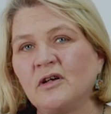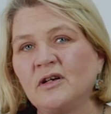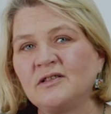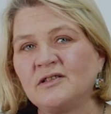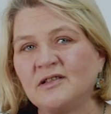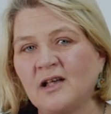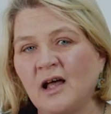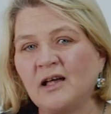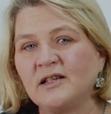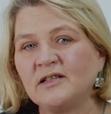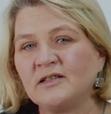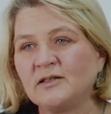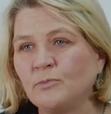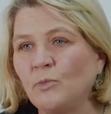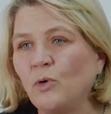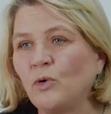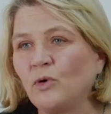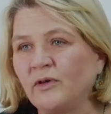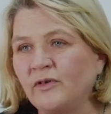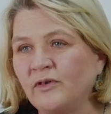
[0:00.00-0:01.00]
a size
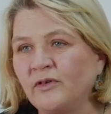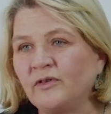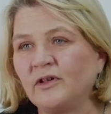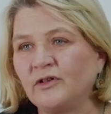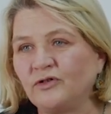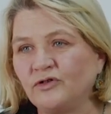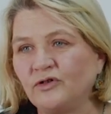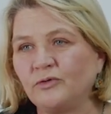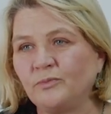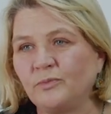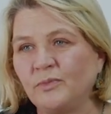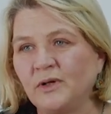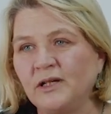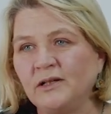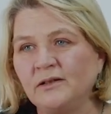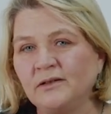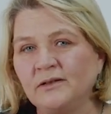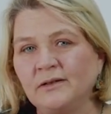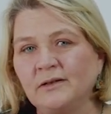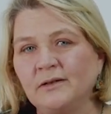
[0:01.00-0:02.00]
smaller than they should
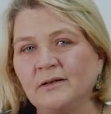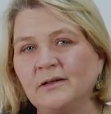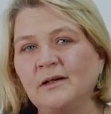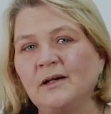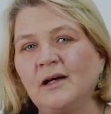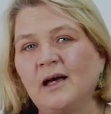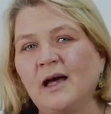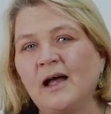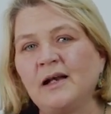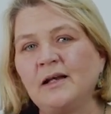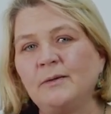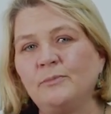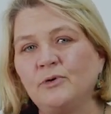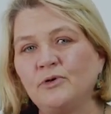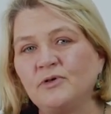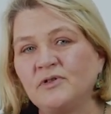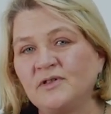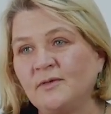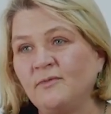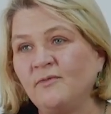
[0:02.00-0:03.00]
be, and he
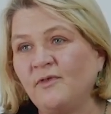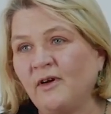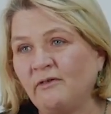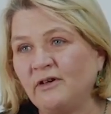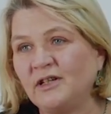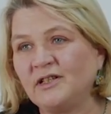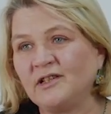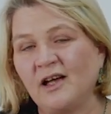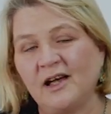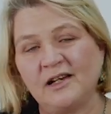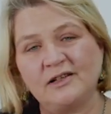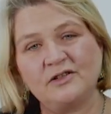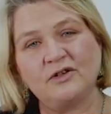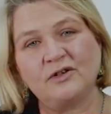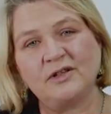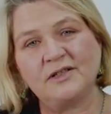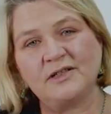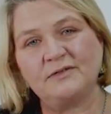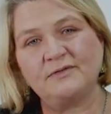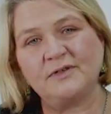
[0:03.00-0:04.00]
pulls them very tight
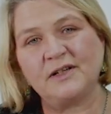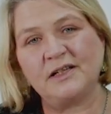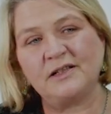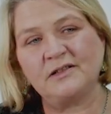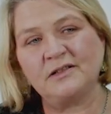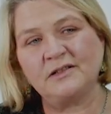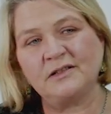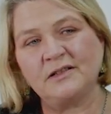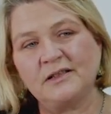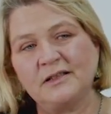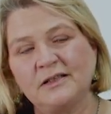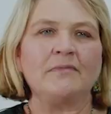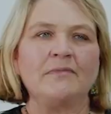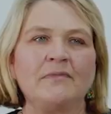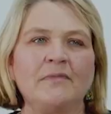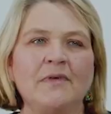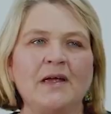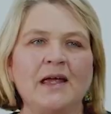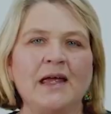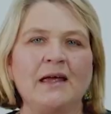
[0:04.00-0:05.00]
on his feet.
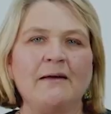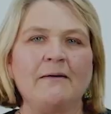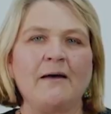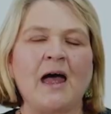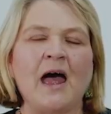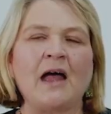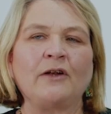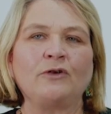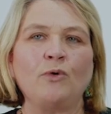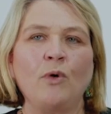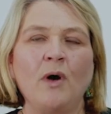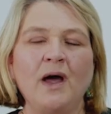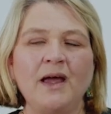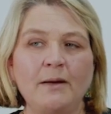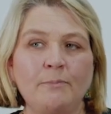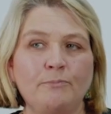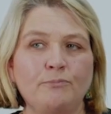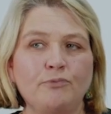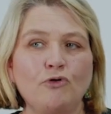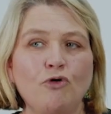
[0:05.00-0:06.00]
Had
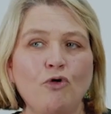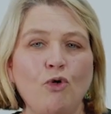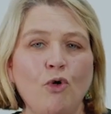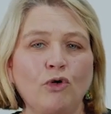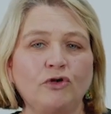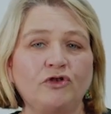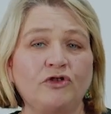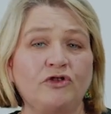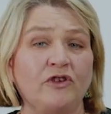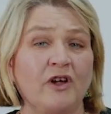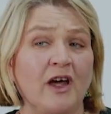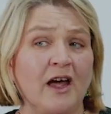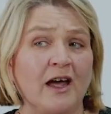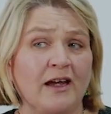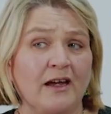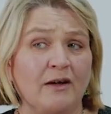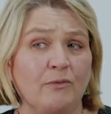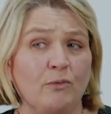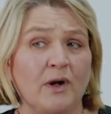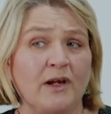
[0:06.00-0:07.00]
quite a broad
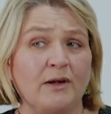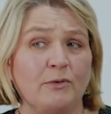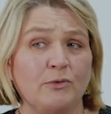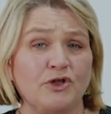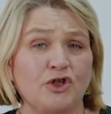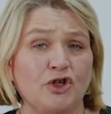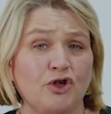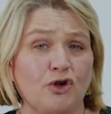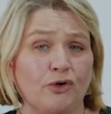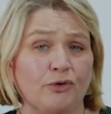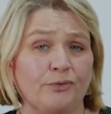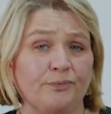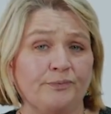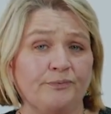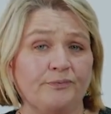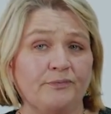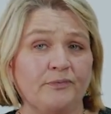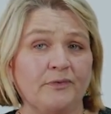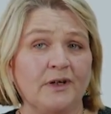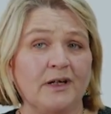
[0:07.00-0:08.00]
diet when he was young.
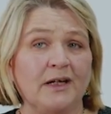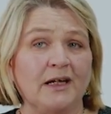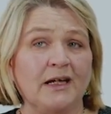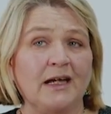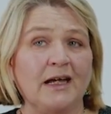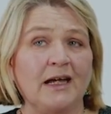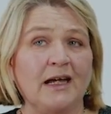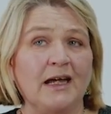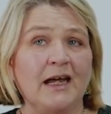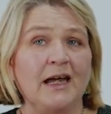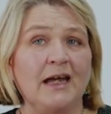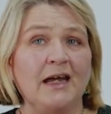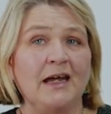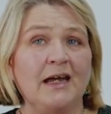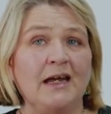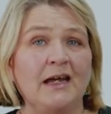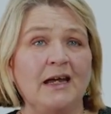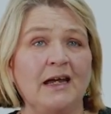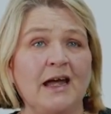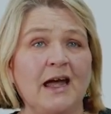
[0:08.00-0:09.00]

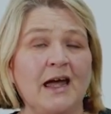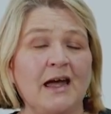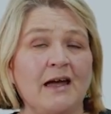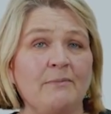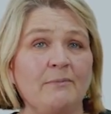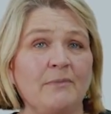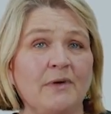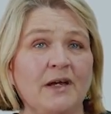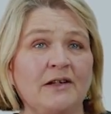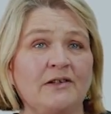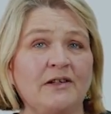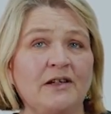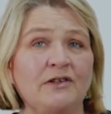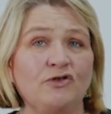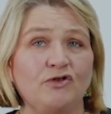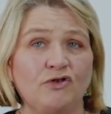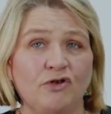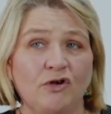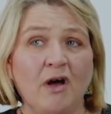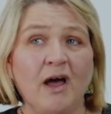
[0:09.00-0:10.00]
He
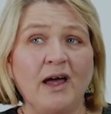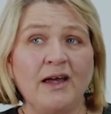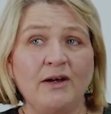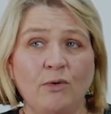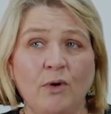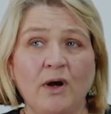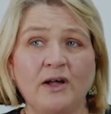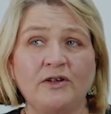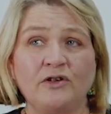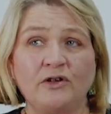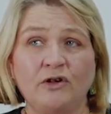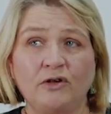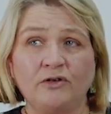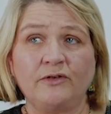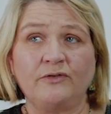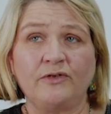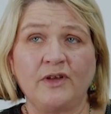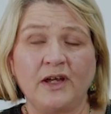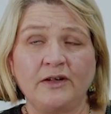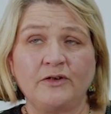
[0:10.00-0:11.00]
did try quite a lot
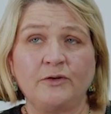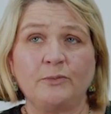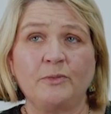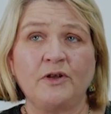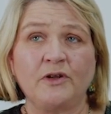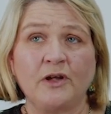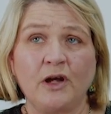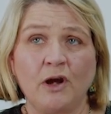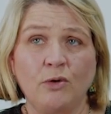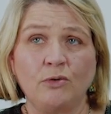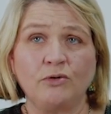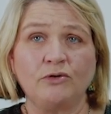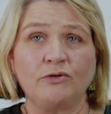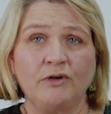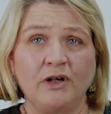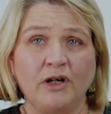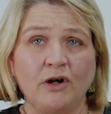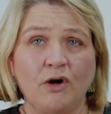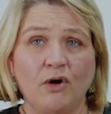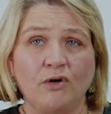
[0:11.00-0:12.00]
of things, but the
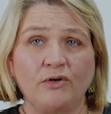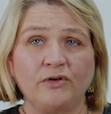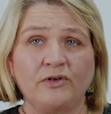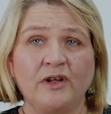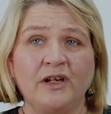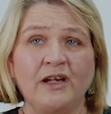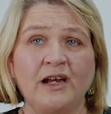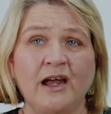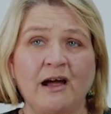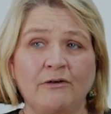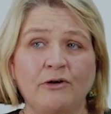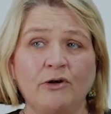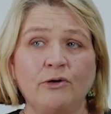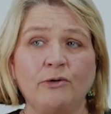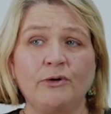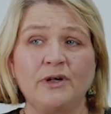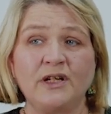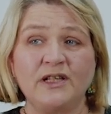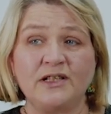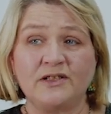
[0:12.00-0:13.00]
older he got, the
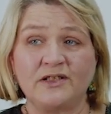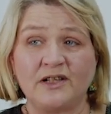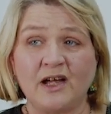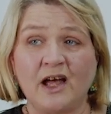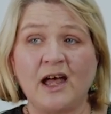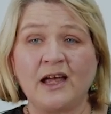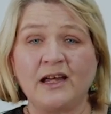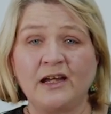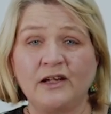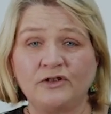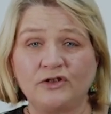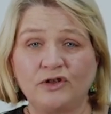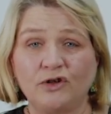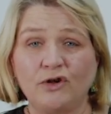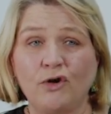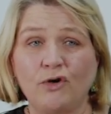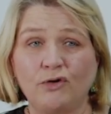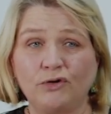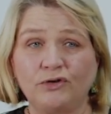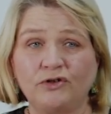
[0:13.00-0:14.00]
narrower his diet
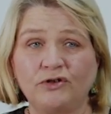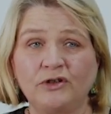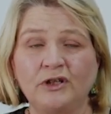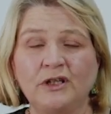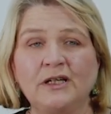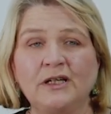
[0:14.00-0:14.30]
got.